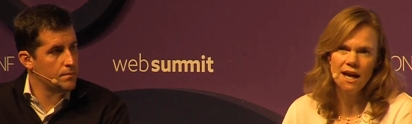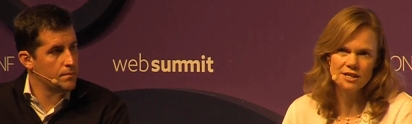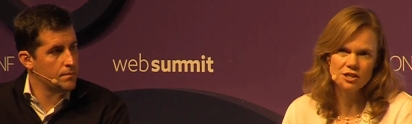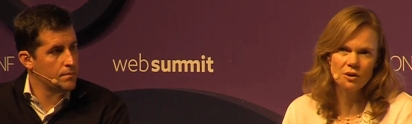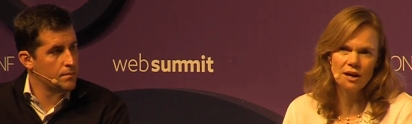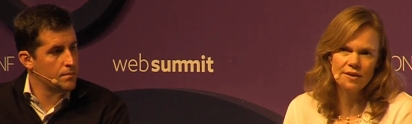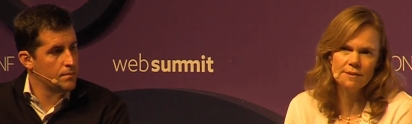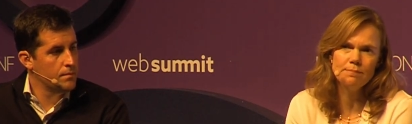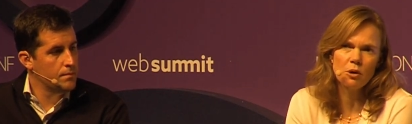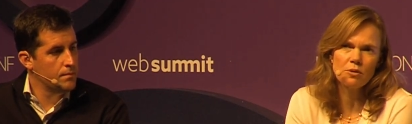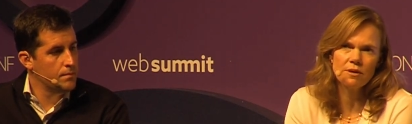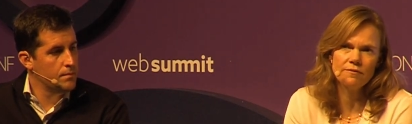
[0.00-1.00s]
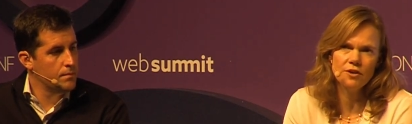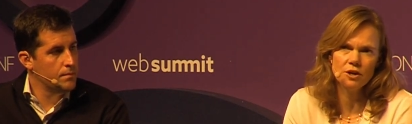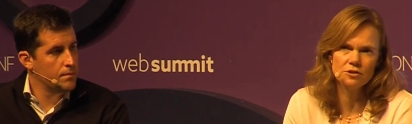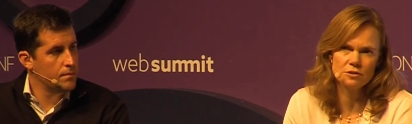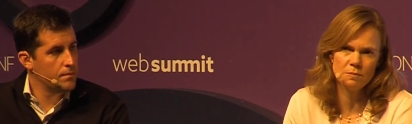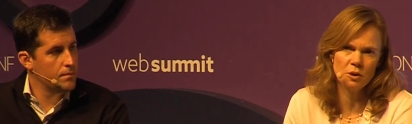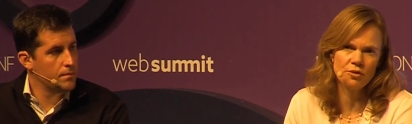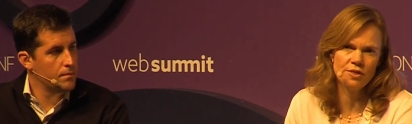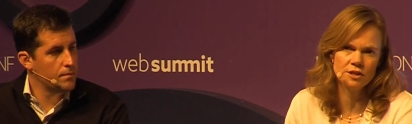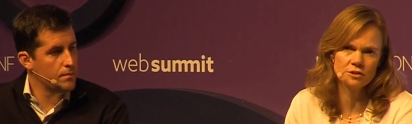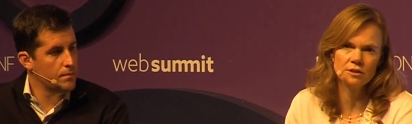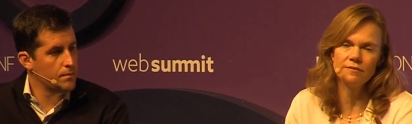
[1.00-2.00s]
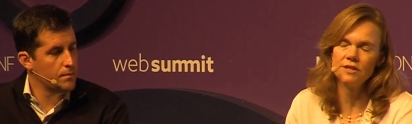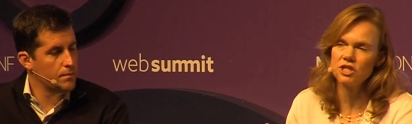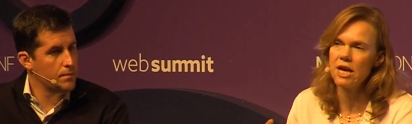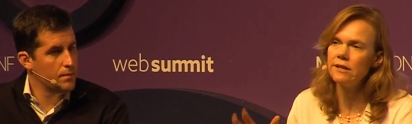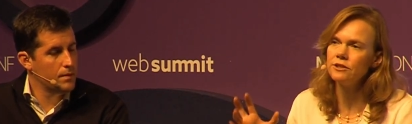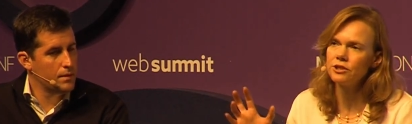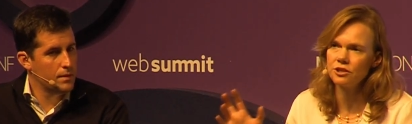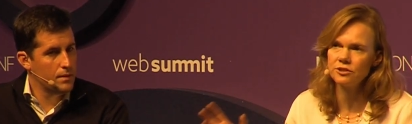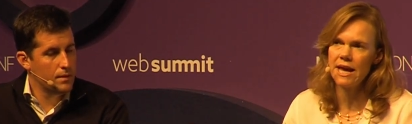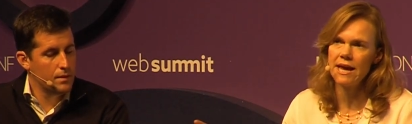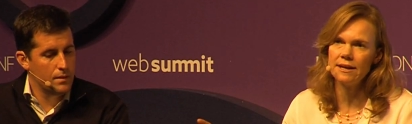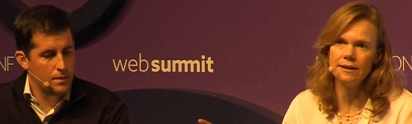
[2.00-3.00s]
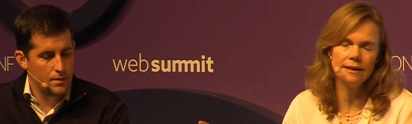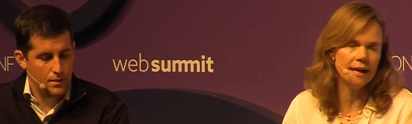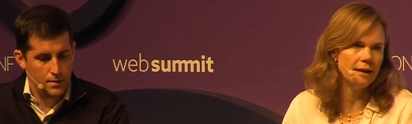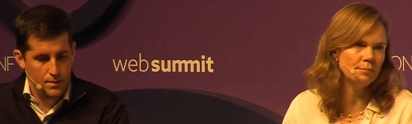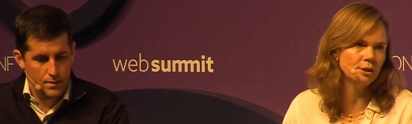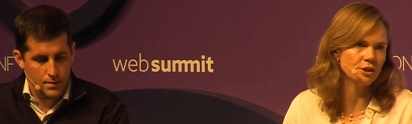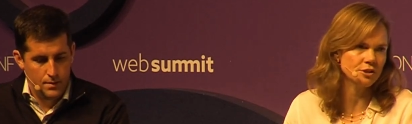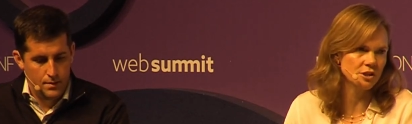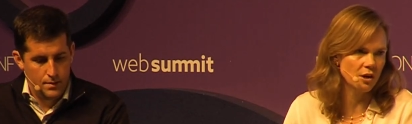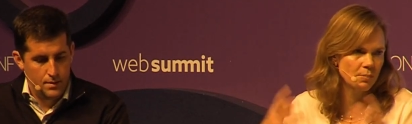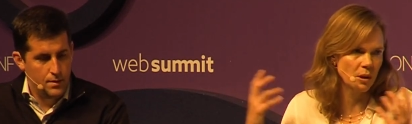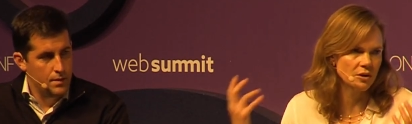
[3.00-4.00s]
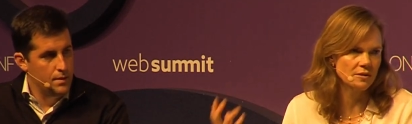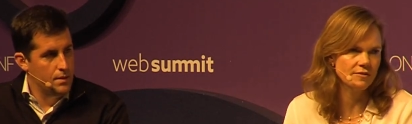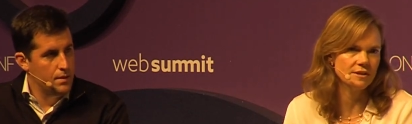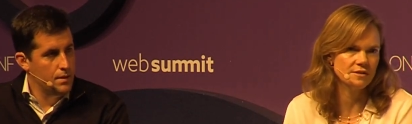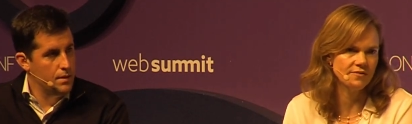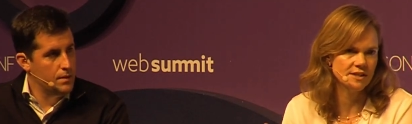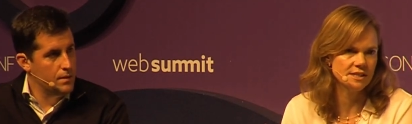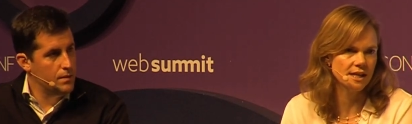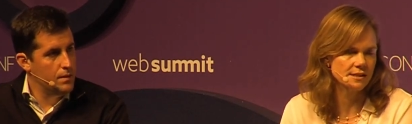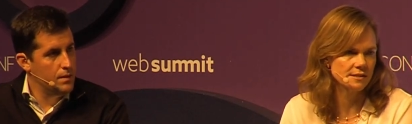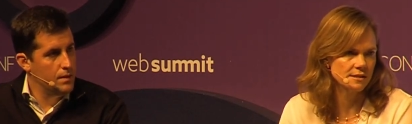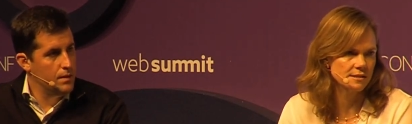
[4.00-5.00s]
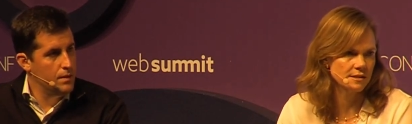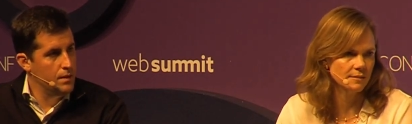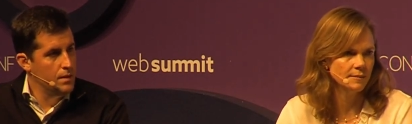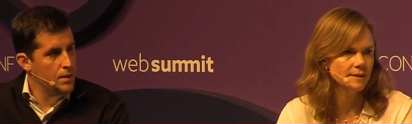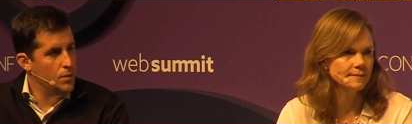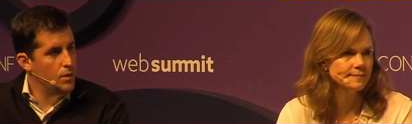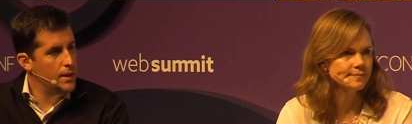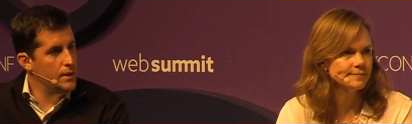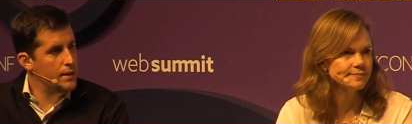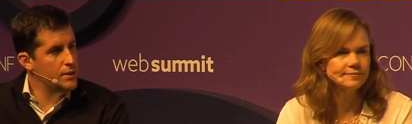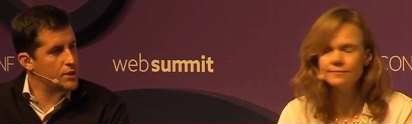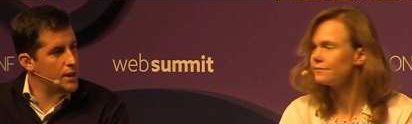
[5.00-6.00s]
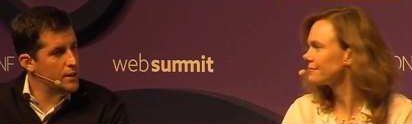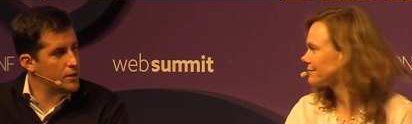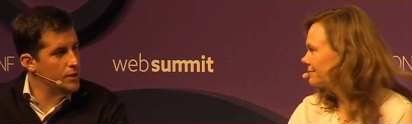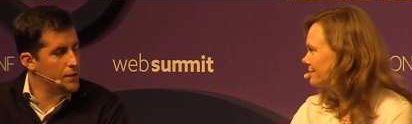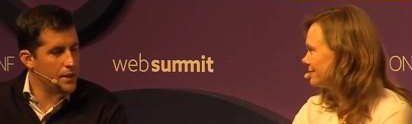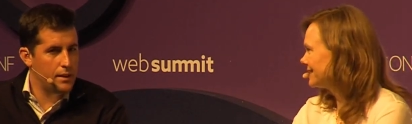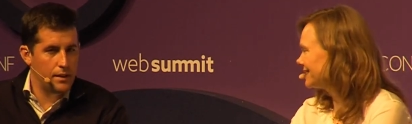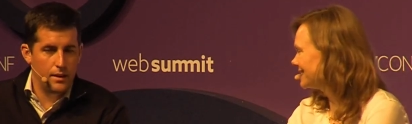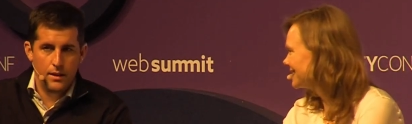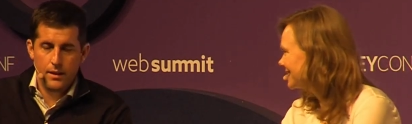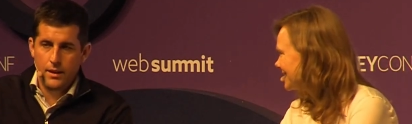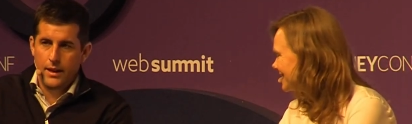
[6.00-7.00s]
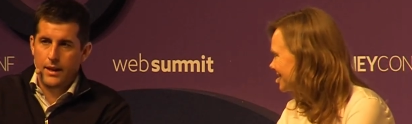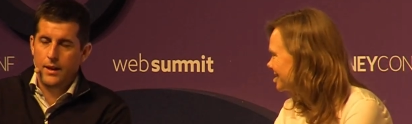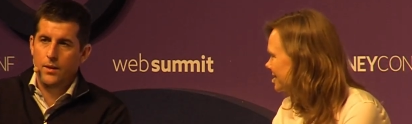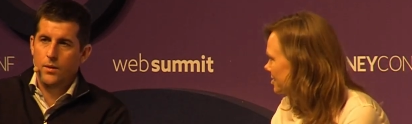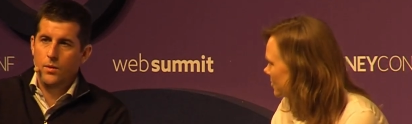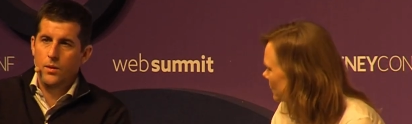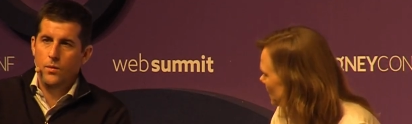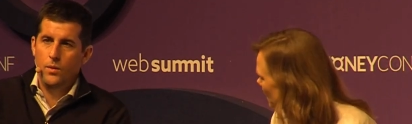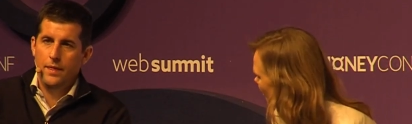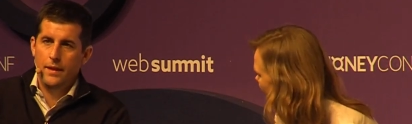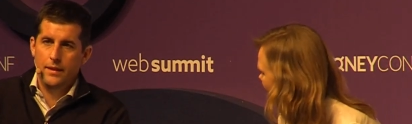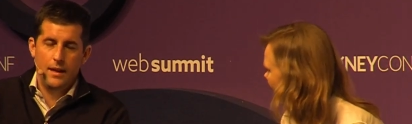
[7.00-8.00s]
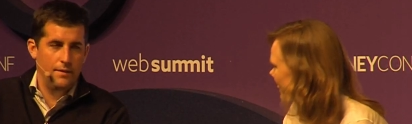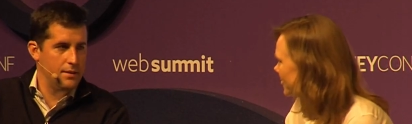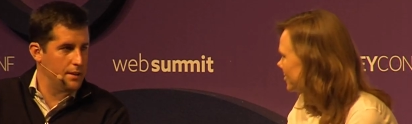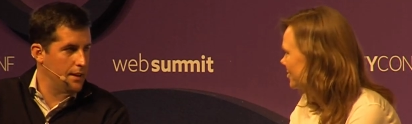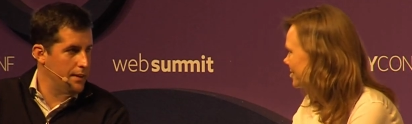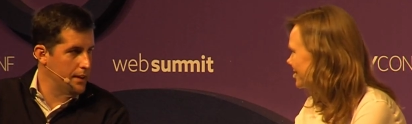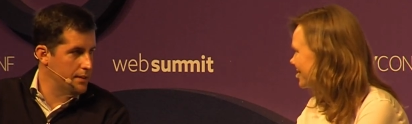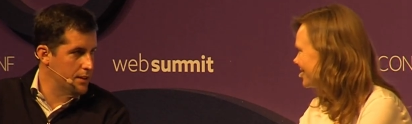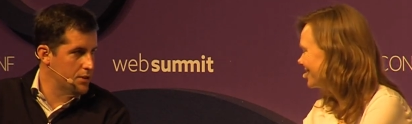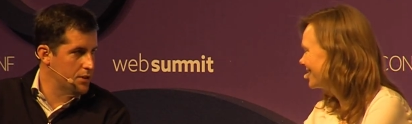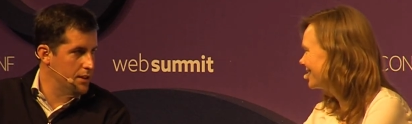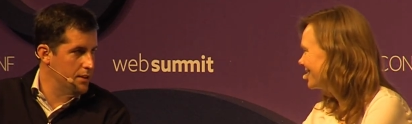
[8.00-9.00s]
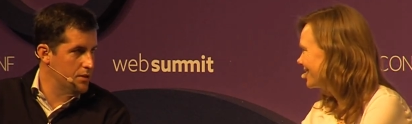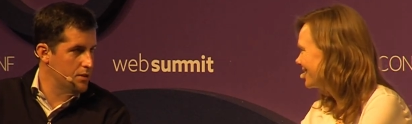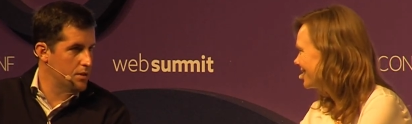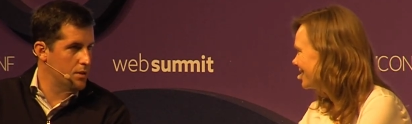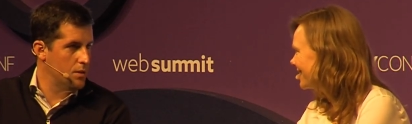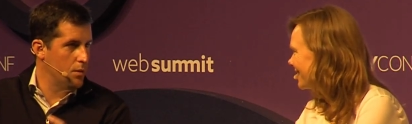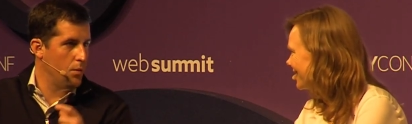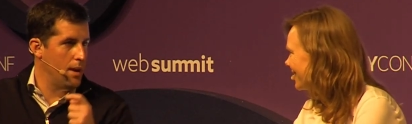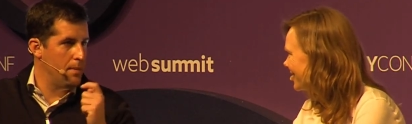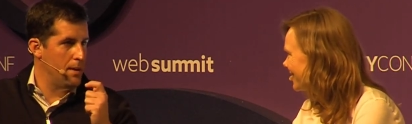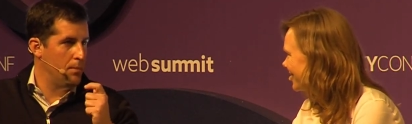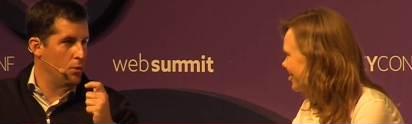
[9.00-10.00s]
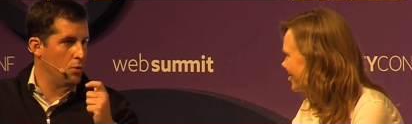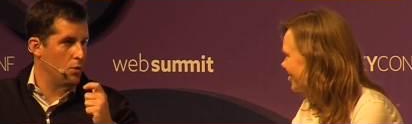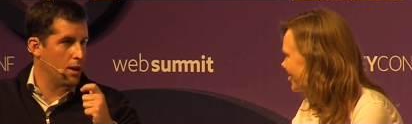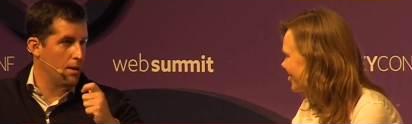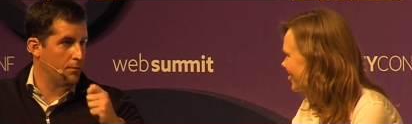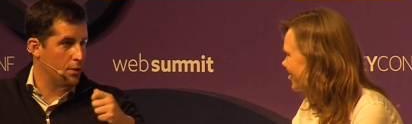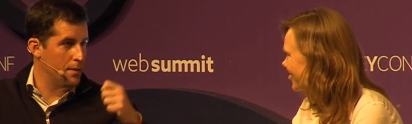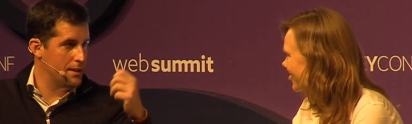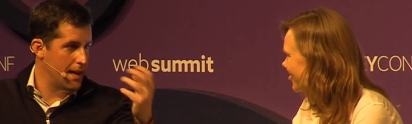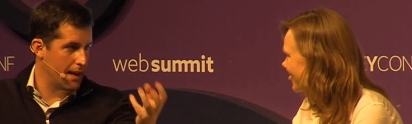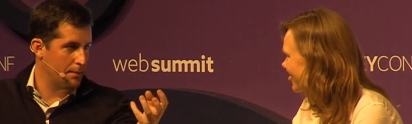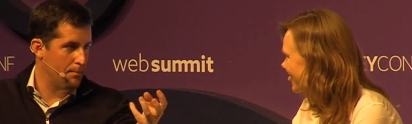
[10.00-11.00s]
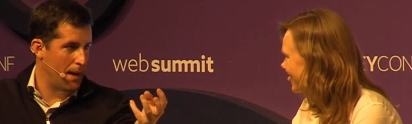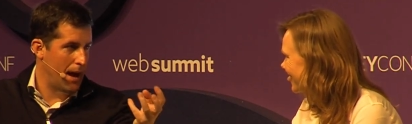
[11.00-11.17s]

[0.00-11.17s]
Speaker 1: And so I think both of those, both the sort of the challengers and enablers, are part of this fintech system.
Speaker 2: Well, and, and Jen, don't you think like the one thing that I've seen that I think is interesting is the way people who come from a tech